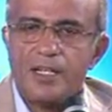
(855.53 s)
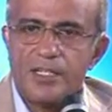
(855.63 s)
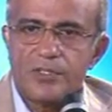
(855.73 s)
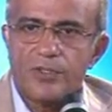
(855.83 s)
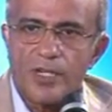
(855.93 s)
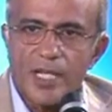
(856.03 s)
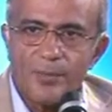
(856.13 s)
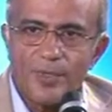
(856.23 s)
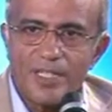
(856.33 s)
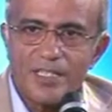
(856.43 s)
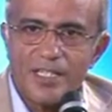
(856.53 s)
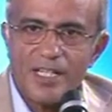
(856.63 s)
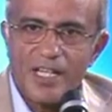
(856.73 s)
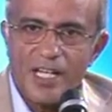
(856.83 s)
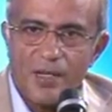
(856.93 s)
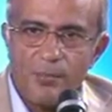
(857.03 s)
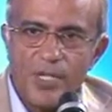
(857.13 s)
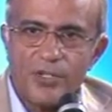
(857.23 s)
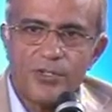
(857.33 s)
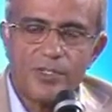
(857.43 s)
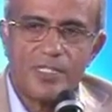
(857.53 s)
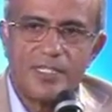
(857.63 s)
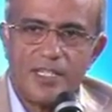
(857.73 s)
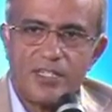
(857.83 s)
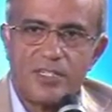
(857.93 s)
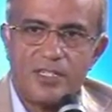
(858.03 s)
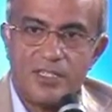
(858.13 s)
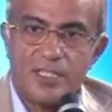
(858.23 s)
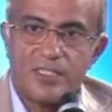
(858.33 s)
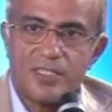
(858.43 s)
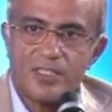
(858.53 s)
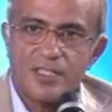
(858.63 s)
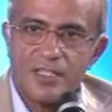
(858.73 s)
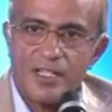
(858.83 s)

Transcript: Let's collaborate and make sure that in the next 10 years,